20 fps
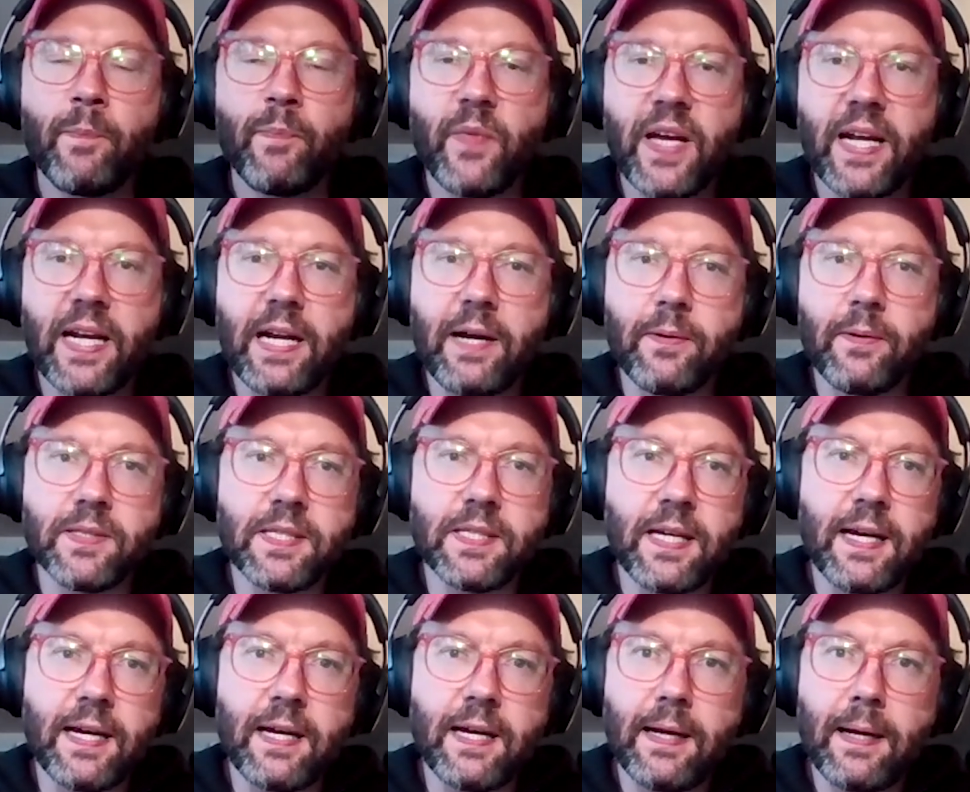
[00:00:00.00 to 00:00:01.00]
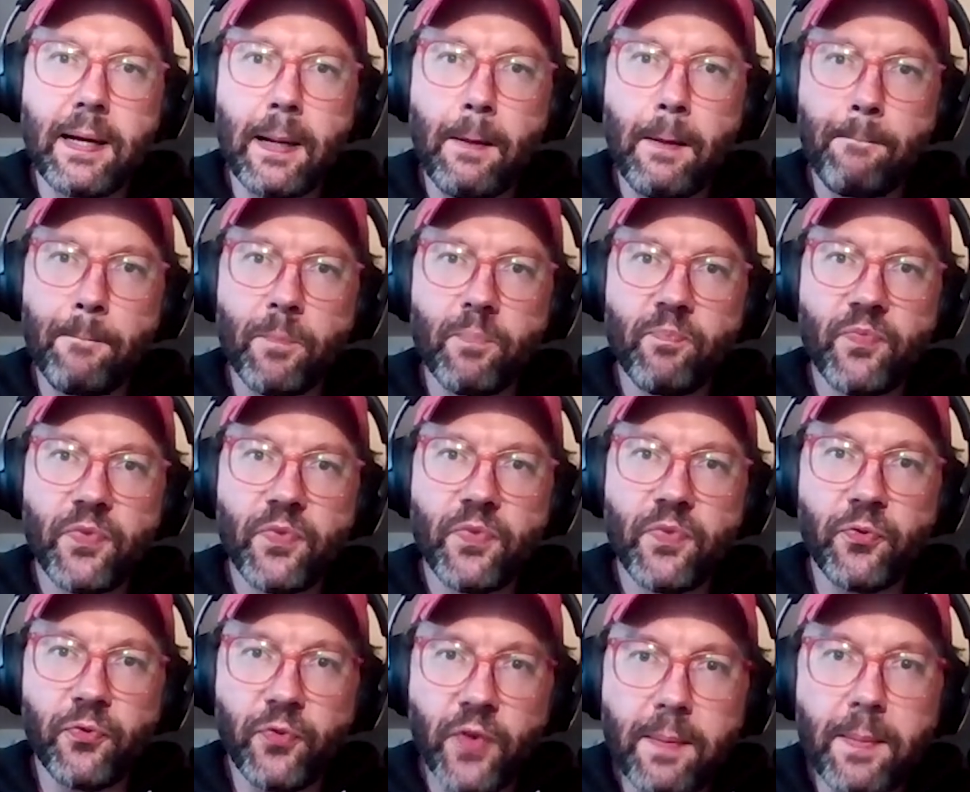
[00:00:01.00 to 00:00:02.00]
and I was at
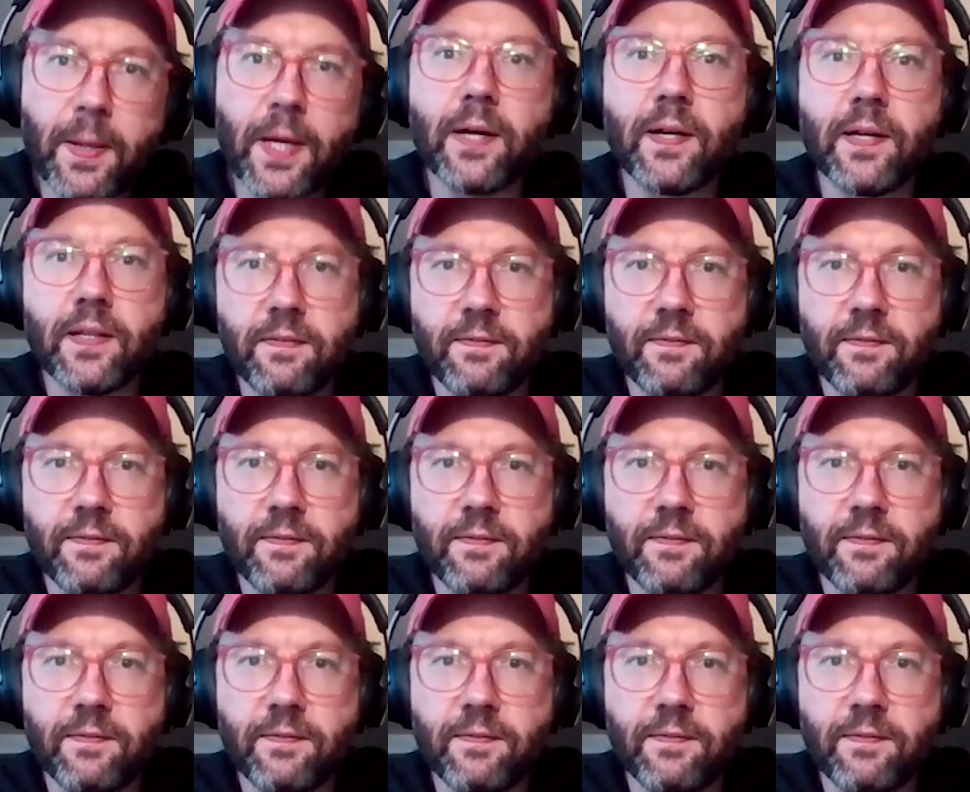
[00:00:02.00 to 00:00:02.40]
FEMA,